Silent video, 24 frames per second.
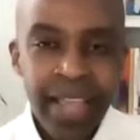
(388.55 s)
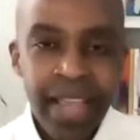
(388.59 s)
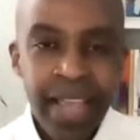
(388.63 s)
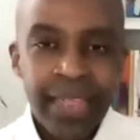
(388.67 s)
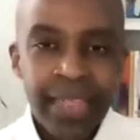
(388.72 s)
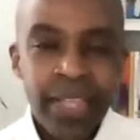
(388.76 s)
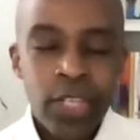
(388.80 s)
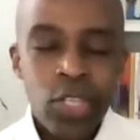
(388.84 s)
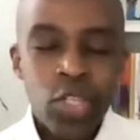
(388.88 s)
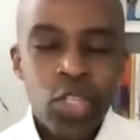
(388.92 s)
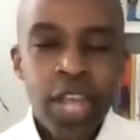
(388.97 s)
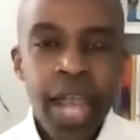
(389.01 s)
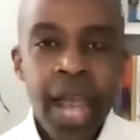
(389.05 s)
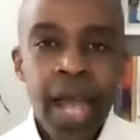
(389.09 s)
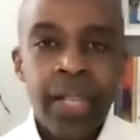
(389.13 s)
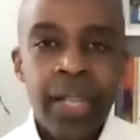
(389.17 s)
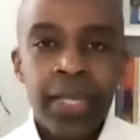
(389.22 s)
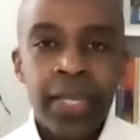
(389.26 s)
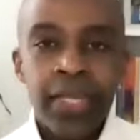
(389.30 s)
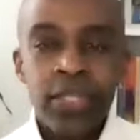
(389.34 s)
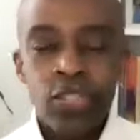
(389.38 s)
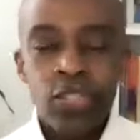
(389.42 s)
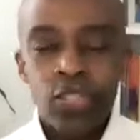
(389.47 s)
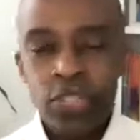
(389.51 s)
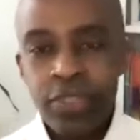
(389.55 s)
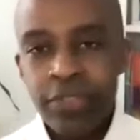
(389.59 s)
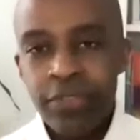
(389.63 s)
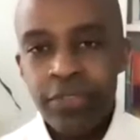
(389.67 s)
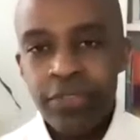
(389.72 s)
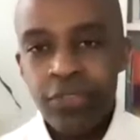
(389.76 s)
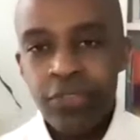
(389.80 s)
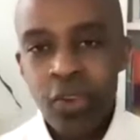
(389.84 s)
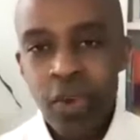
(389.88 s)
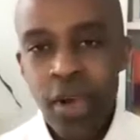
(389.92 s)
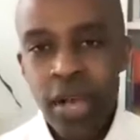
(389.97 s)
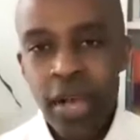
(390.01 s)
And the challenge
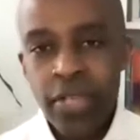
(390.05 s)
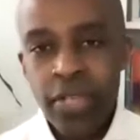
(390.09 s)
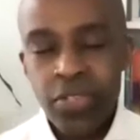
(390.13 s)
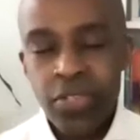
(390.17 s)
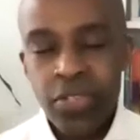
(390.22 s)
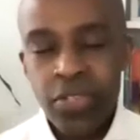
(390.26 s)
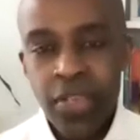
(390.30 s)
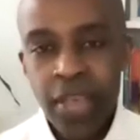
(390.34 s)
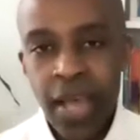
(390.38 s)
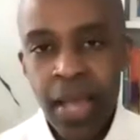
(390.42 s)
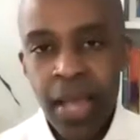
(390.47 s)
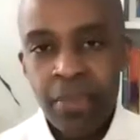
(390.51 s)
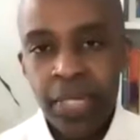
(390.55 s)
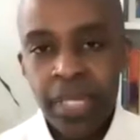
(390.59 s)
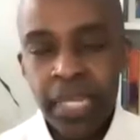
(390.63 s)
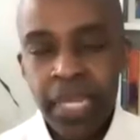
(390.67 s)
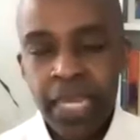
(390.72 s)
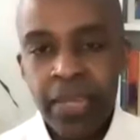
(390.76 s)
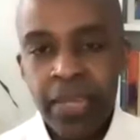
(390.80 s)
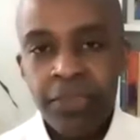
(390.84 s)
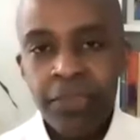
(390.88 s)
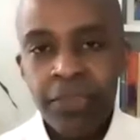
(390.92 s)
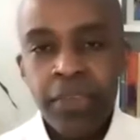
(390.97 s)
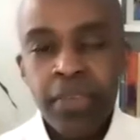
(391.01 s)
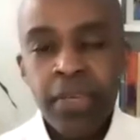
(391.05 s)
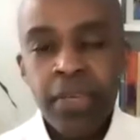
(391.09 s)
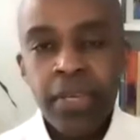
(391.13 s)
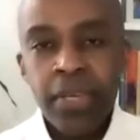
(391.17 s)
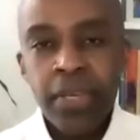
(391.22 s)
for us, I believe,